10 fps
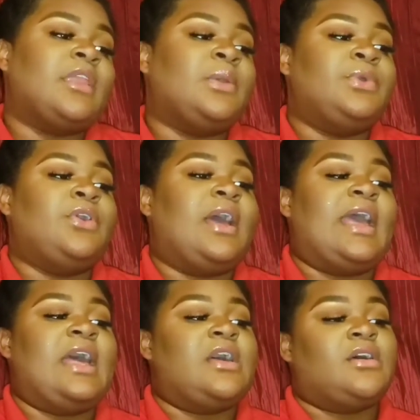We're gonna
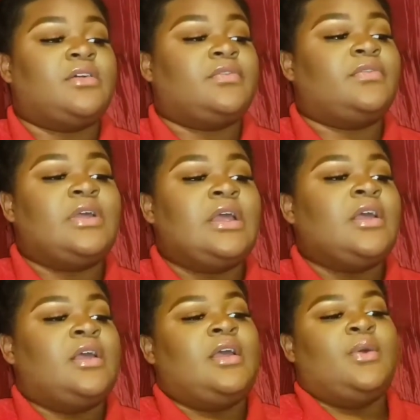have
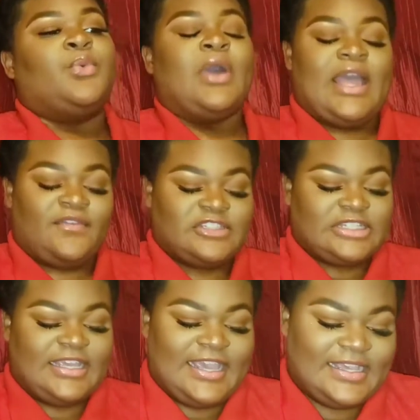we'll have
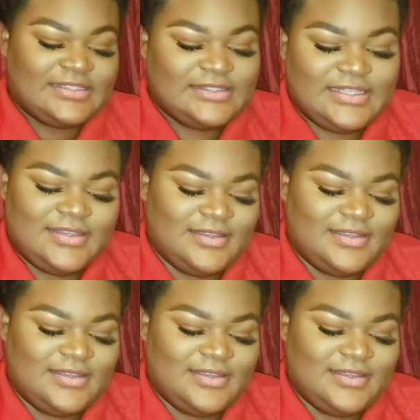guests.